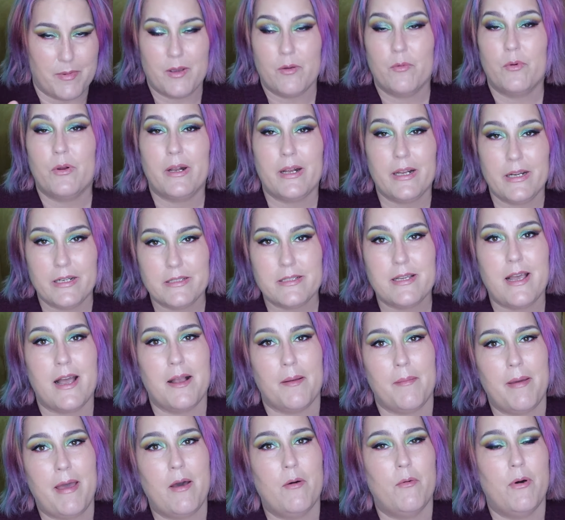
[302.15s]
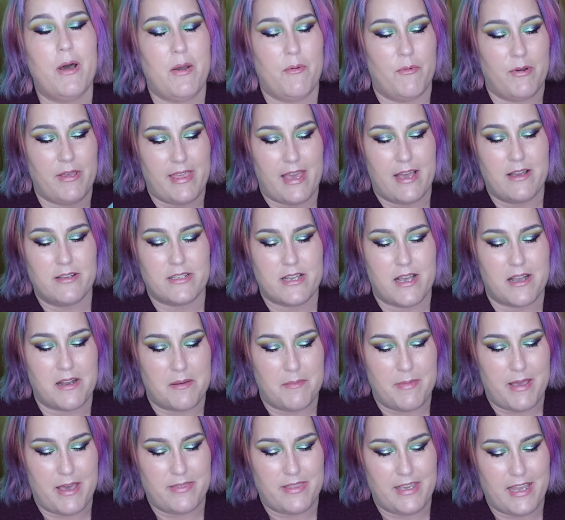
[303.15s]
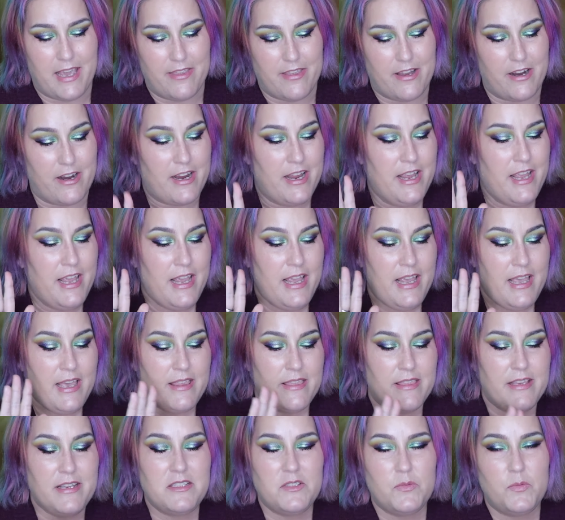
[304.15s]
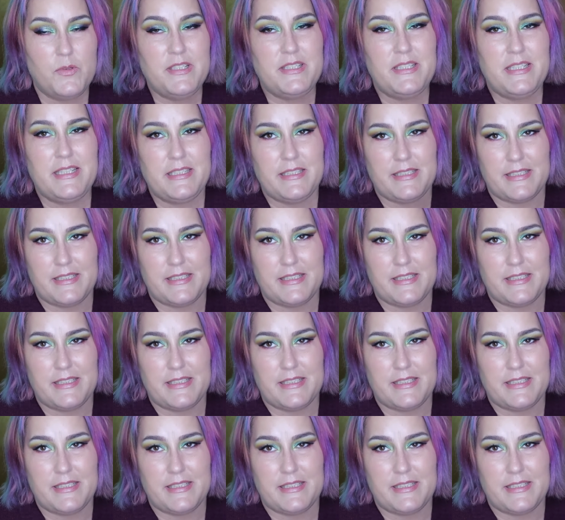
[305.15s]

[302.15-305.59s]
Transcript: But we're going to talk about one without talking about the other. This was a